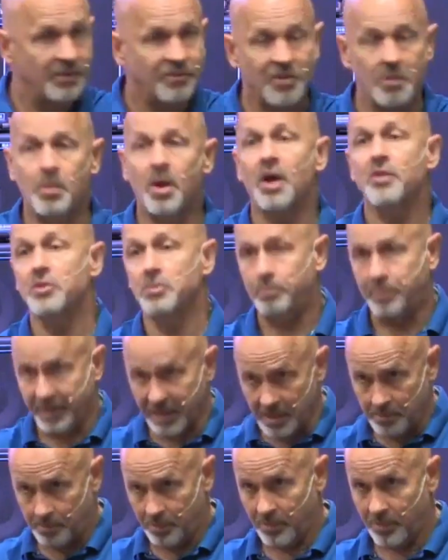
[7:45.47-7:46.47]
from other
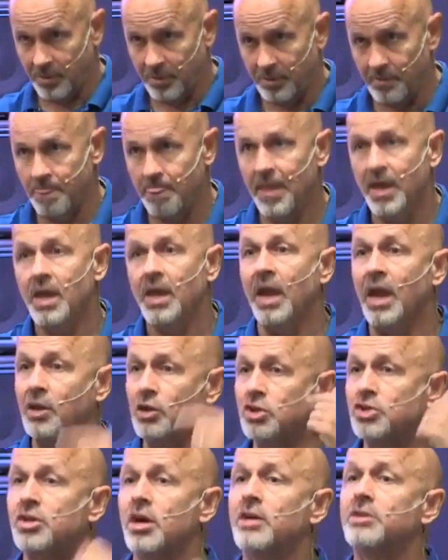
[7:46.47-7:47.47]
people
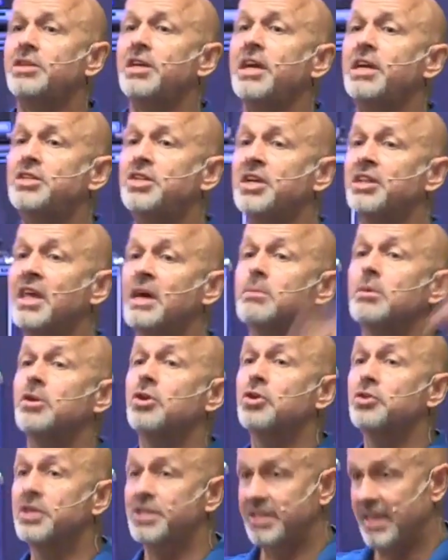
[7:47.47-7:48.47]
and you start teaching them to
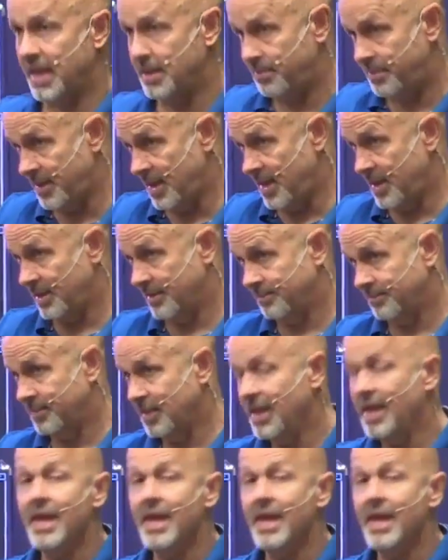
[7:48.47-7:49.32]
do the same thing.